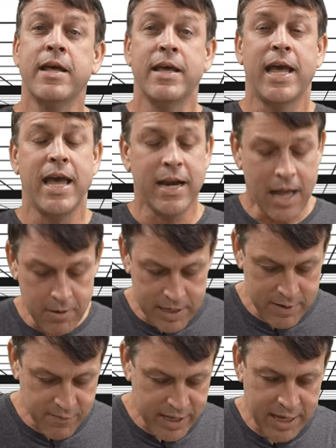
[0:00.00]
And I'll
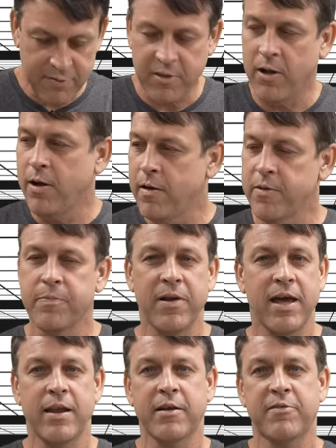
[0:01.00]
leave links to all the
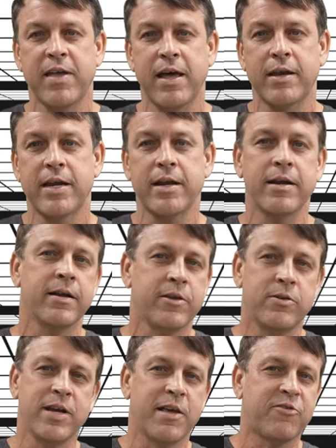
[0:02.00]
products down there.
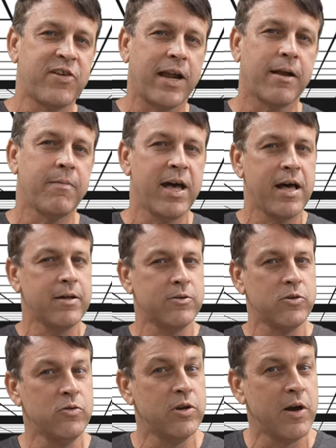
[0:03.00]
You guys check them out.
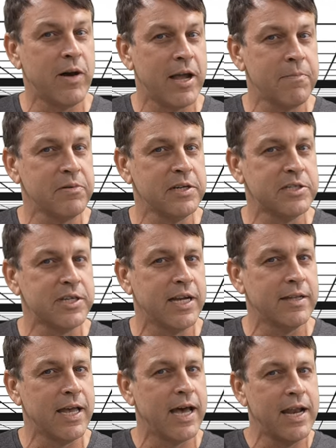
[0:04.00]
You know I
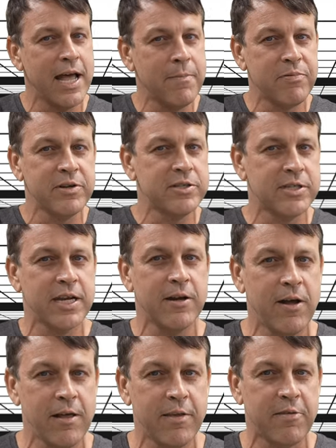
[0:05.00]
appreciate that. I appreciate
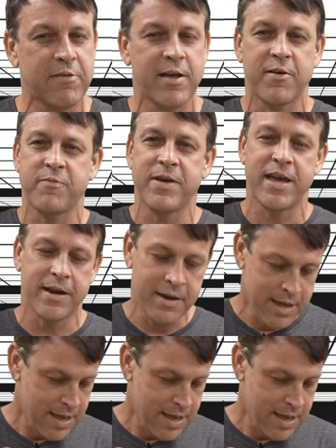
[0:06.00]
all this stuff, man.